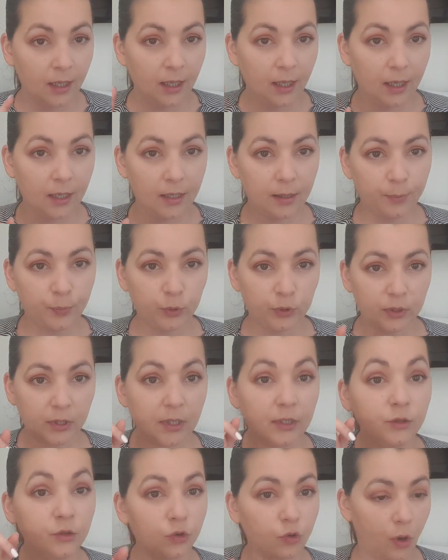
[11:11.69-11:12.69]
and I put
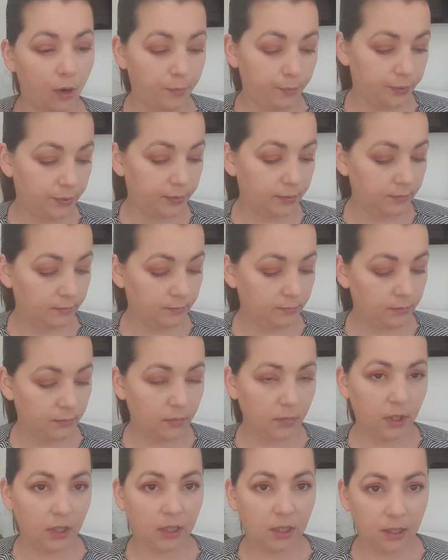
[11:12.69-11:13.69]
a drop
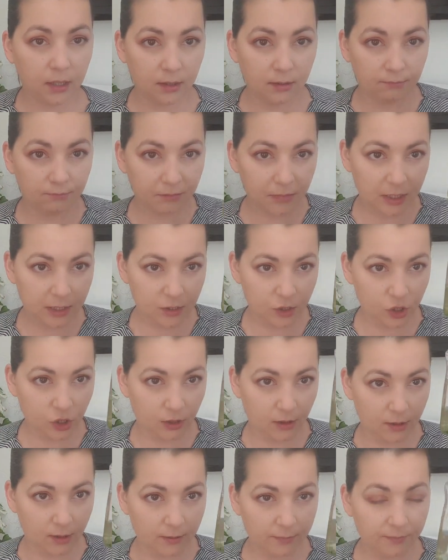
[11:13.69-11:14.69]
in this
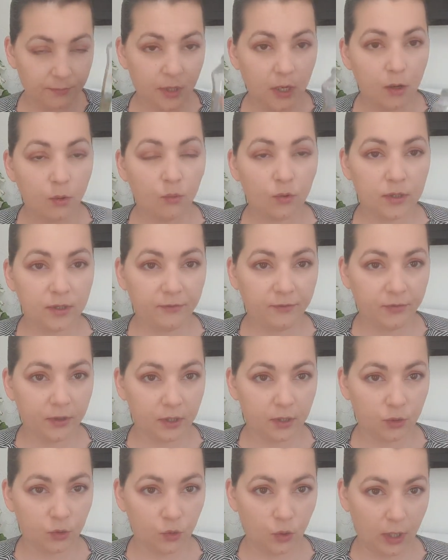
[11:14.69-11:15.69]
jar with the
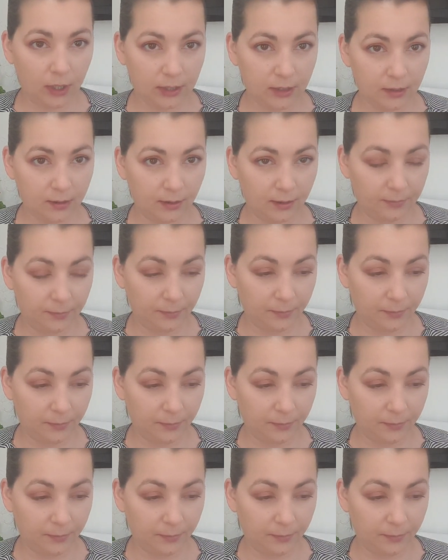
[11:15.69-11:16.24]
first water.